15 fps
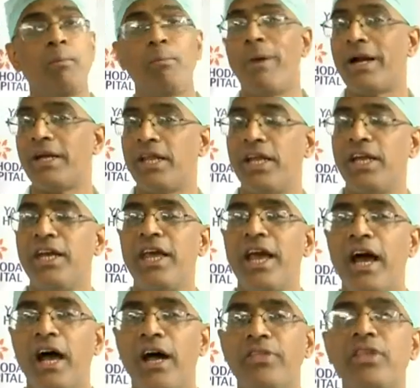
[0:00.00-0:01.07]
But in
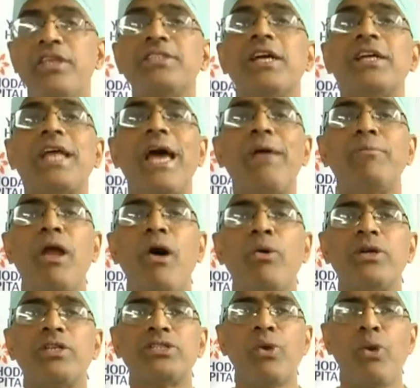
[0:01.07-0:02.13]
India, this is the time now
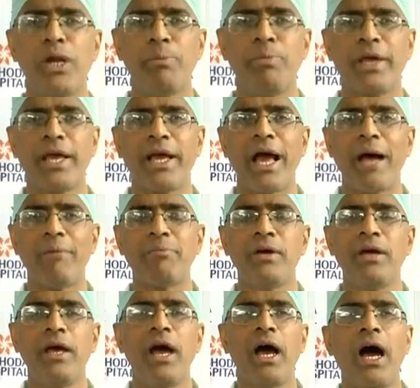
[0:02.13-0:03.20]
it's slowly picking up.
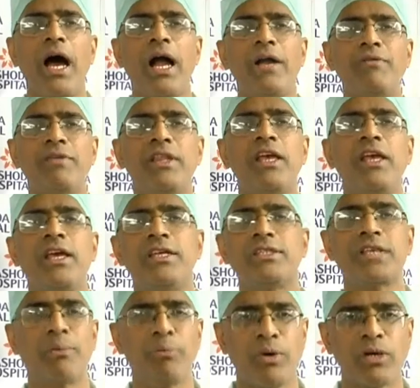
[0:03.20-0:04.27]
And with the
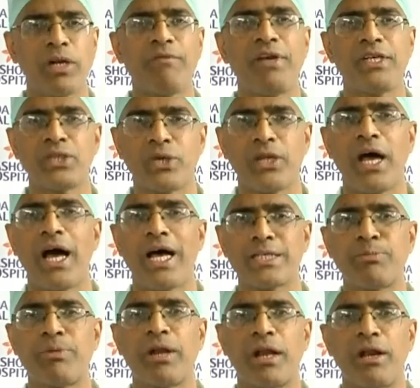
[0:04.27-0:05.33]
support of Yashoda
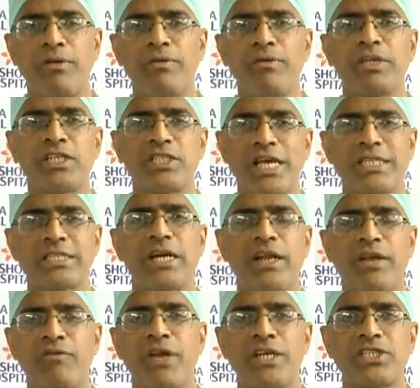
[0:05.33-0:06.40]
Hospital, with its excellent
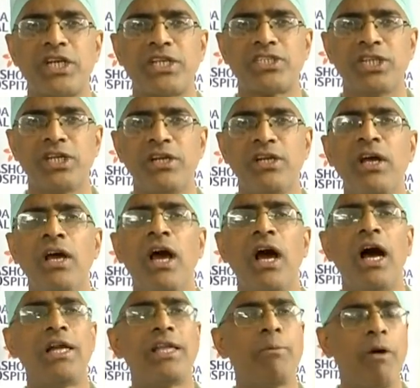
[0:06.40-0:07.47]
infrastructure
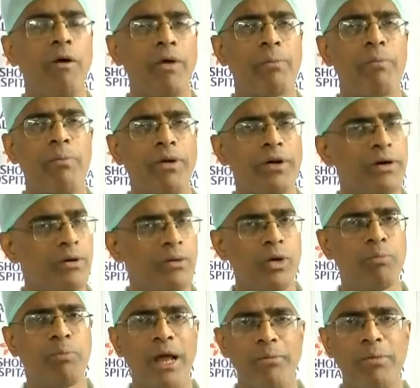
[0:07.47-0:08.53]
and the, our
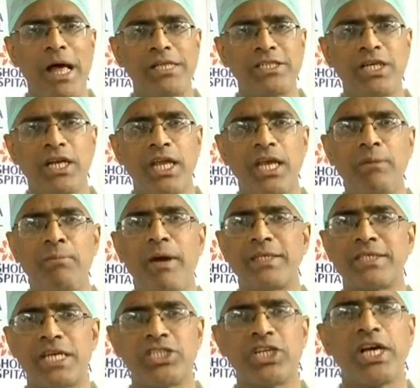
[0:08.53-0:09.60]
good pulmonology team, my
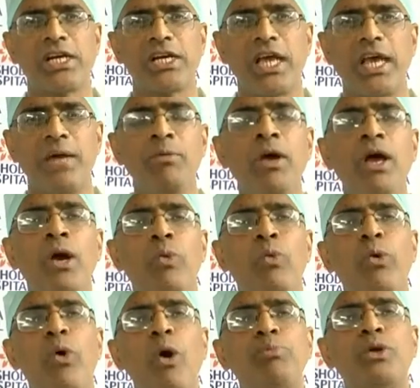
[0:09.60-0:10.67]
surgical team,
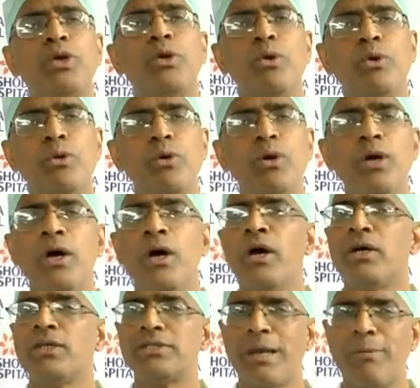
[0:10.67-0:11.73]
we hope to do
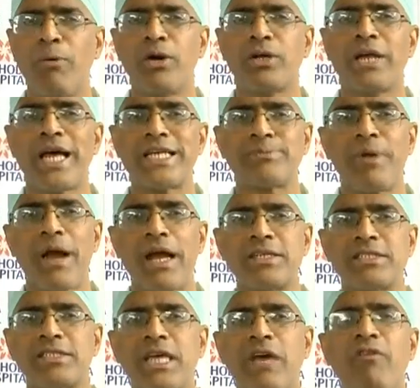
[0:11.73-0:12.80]
some more
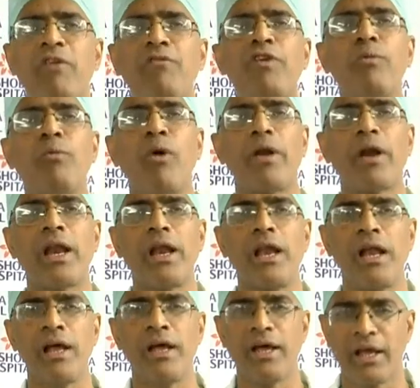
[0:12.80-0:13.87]
transplants, save a few more
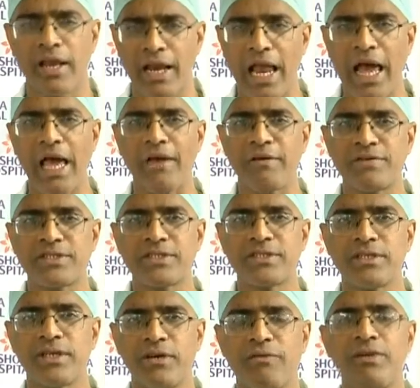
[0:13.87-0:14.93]

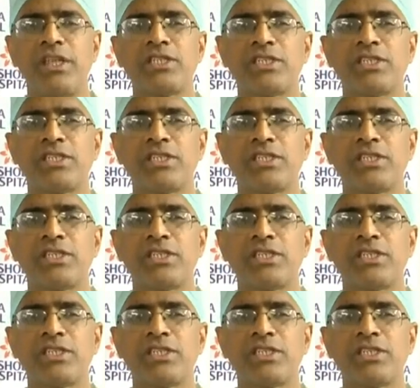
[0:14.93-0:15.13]
lives with this